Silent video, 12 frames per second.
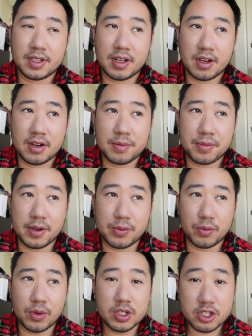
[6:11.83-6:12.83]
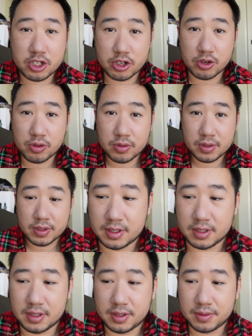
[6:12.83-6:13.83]
caught up on one show
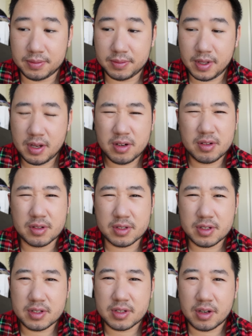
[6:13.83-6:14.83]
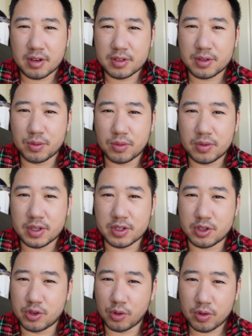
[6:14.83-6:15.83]
um, I don't know, it's just hard to
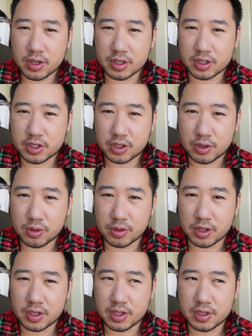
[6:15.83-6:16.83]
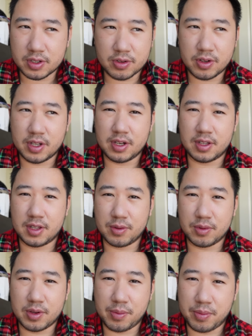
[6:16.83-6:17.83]
enjoy a show or enjoy anything
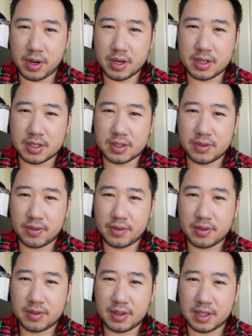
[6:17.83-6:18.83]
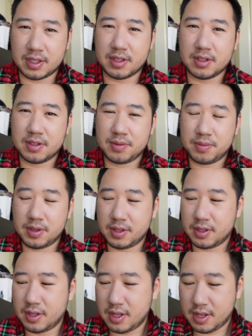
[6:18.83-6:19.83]
when your body's like this but
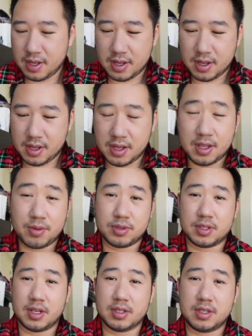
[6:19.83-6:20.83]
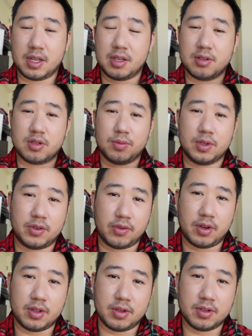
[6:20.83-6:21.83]
anyways guys thank you so much
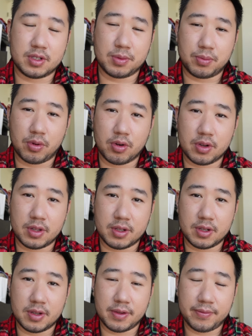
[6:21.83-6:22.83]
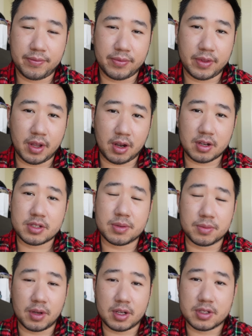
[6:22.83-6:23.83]
for all the support the
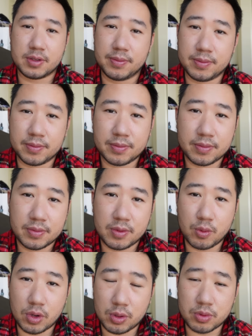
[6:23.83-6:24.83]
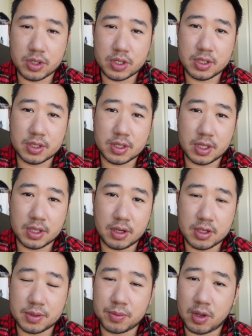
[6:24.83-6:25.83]
awesome awesome well wishes and
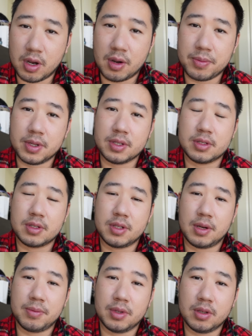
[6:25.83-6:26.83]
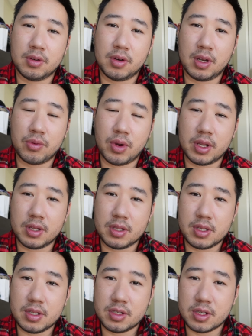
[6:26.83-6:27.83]
awesome comments down below i read
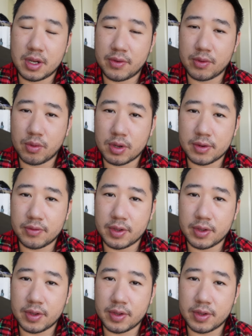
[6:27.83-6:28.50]
each and every one of